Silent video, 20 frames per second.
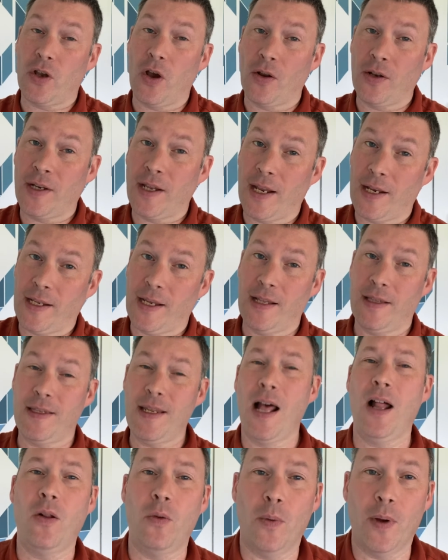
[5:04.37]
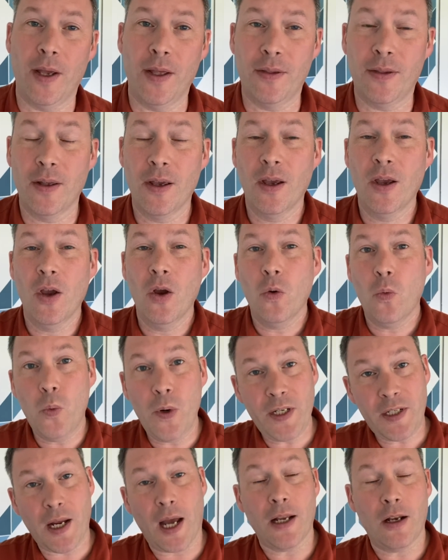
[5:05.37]
God and getting it dealt with,
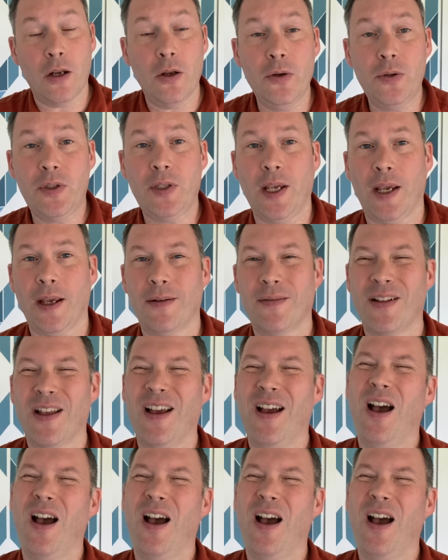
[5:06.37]
we dilute it.